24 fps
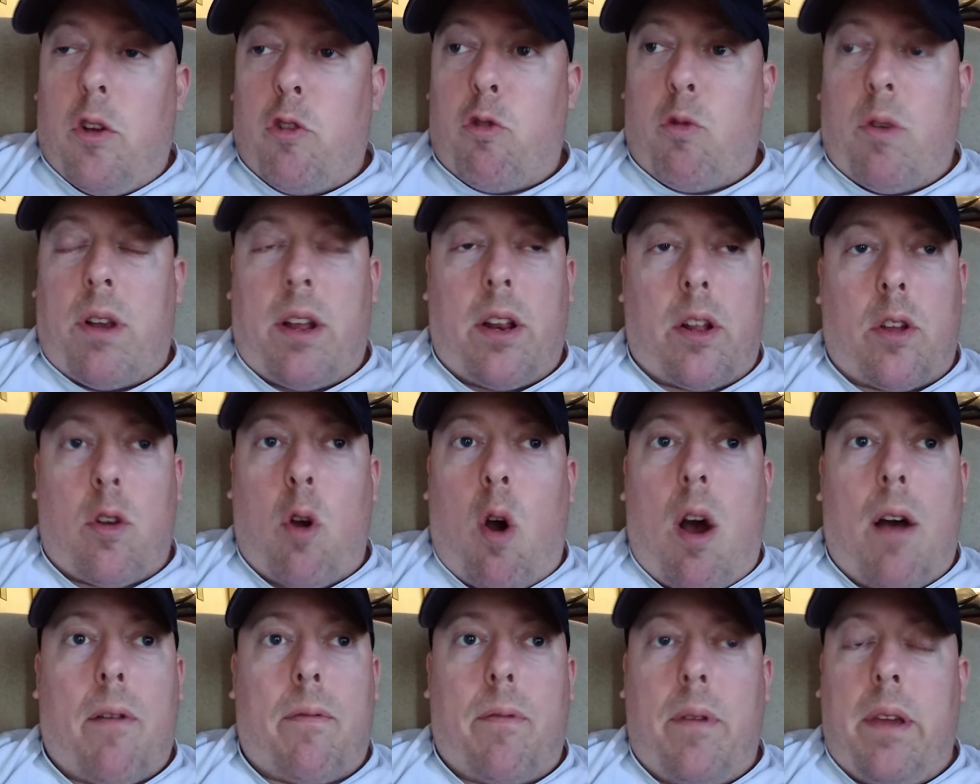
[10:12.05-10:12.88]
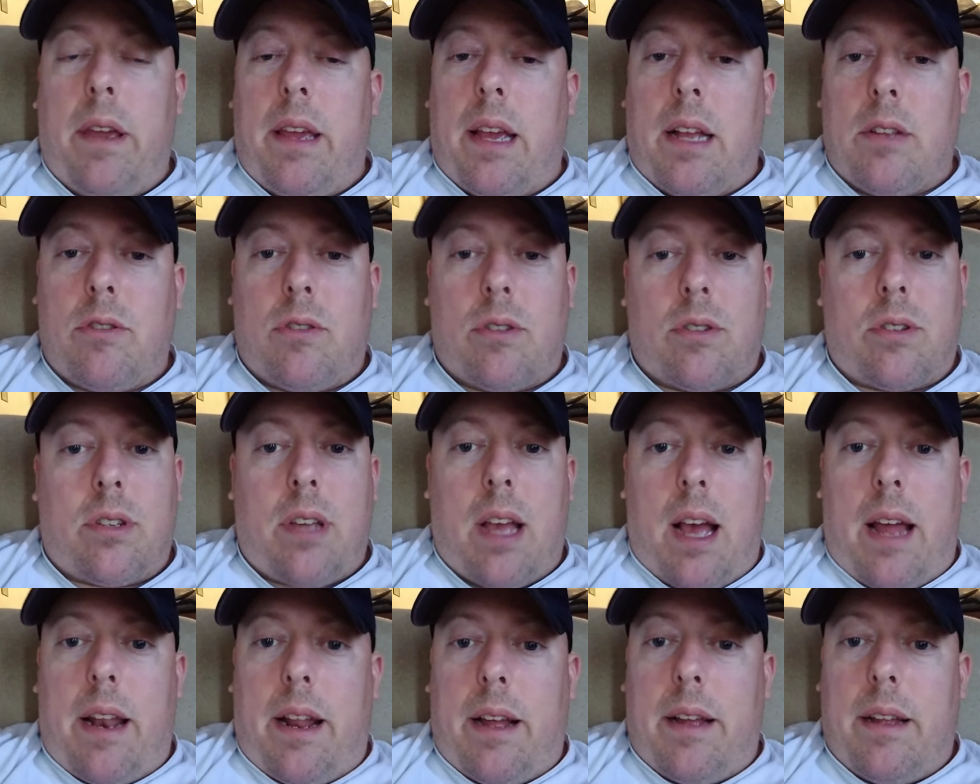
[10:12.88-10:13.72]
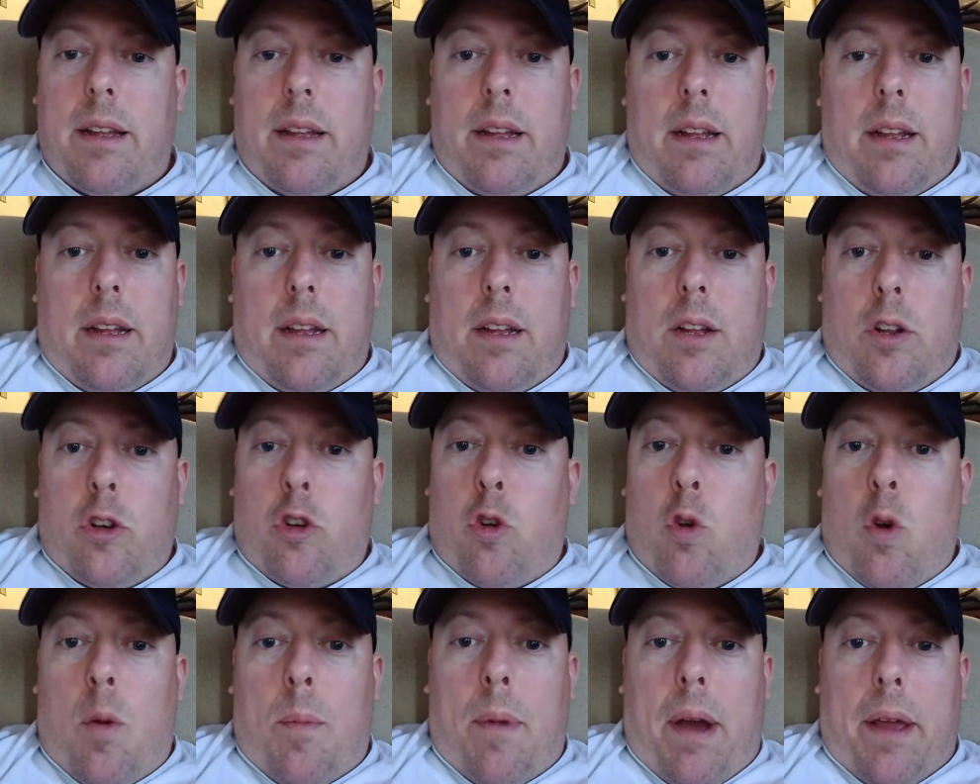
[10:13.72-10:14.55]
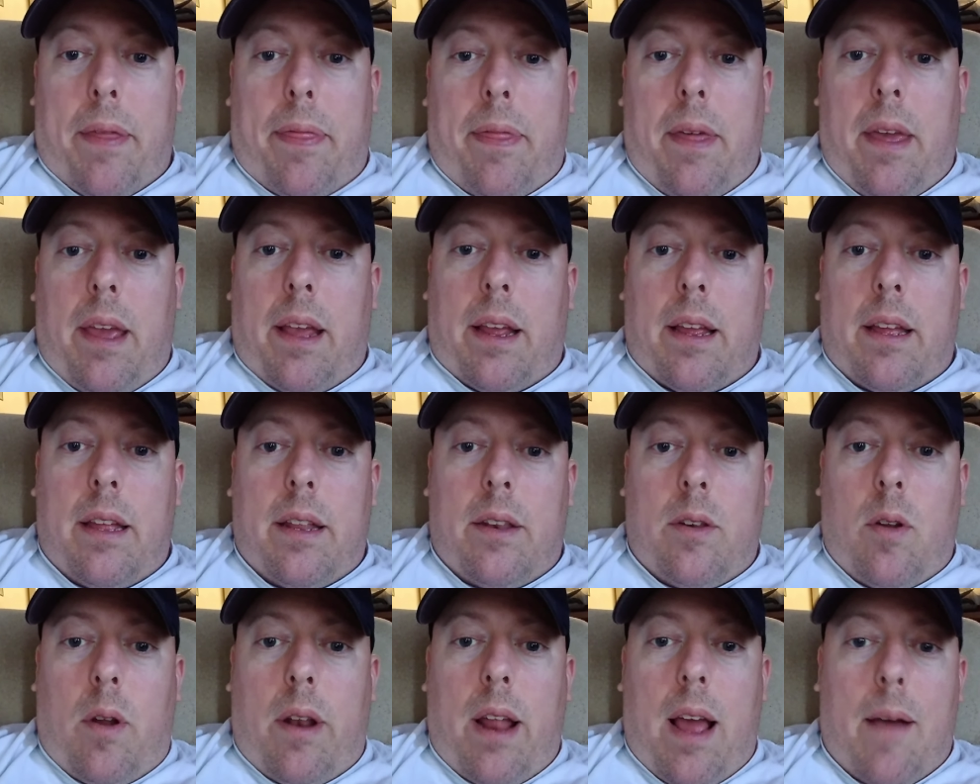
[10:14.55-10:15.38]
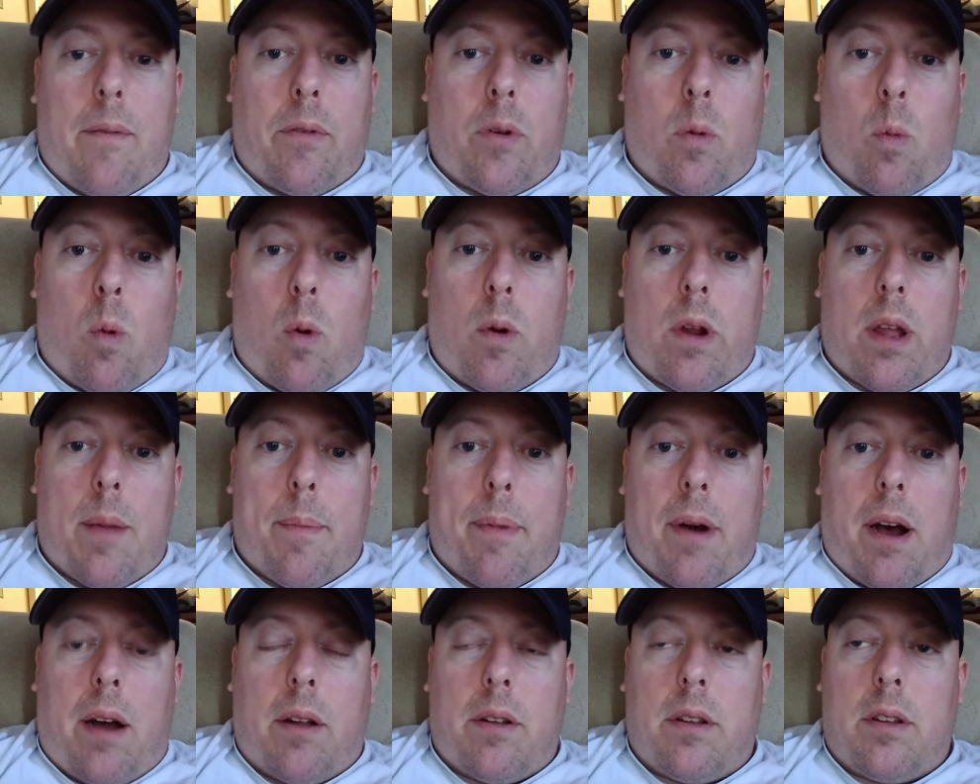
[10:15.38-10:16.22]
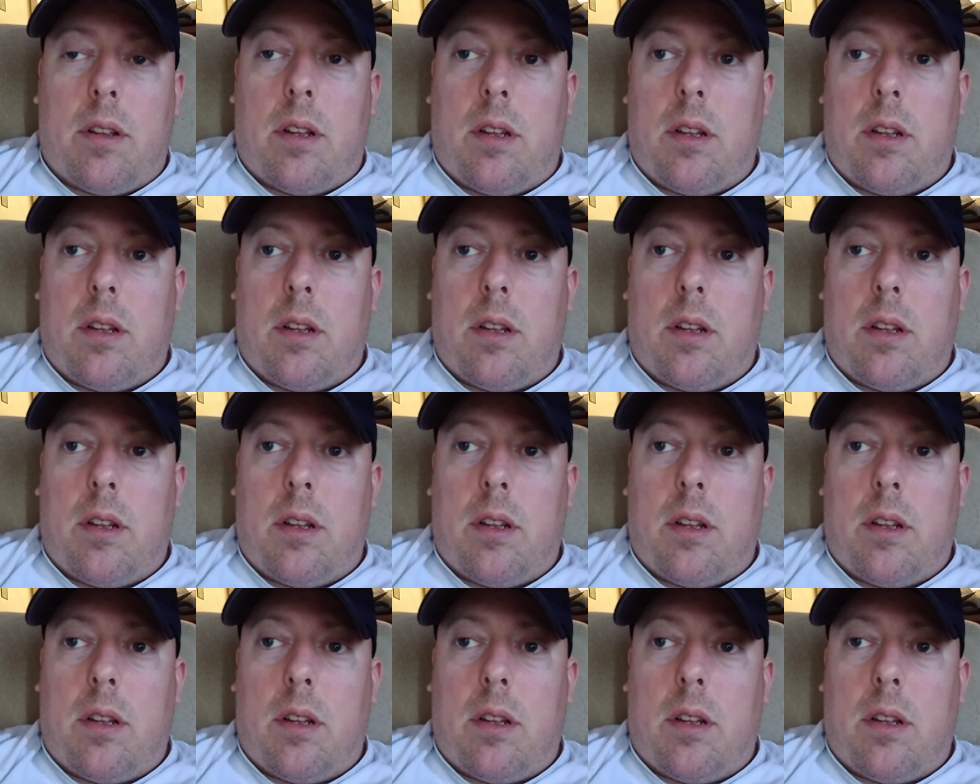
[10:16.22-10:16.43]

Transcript: drinking a coffee, and just kind of doing my thing, not having to worry about,